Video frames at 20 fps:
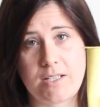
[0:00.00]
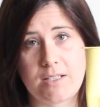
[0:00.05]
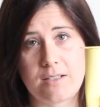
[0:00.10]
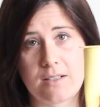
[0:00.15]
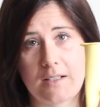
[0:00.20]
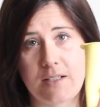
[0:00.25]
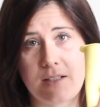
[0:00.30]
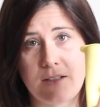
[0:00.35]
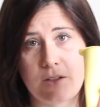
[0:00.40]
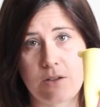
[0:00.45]

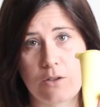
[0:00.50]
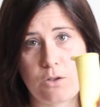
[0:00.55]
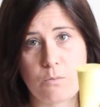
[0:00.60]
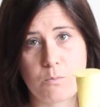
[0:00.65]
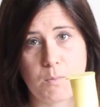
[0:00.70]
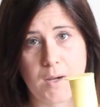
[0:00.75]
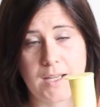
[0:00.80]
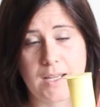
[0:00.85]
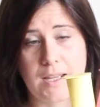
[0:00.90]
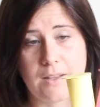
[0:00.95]
recently, so you
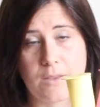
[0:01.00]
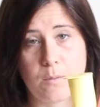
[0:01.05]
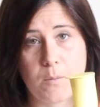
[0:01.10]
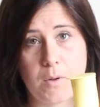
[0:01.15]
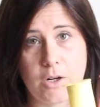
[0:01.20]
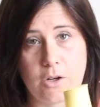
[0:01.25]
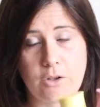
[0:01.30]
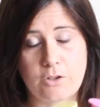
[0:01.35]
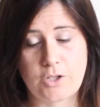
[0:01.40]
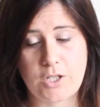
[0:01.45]
might get
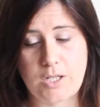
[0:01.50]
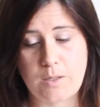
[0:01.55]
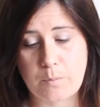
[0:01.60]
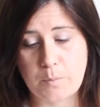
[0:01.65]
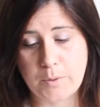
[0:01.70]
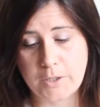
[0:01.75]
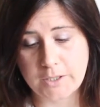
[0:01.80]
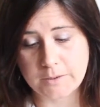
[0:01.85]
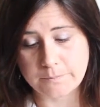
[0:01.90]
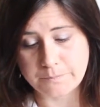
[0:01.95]
them a lot
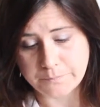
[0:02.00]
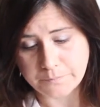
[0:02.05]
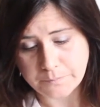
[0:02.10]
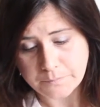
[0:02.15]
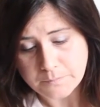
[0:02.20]
cheaper.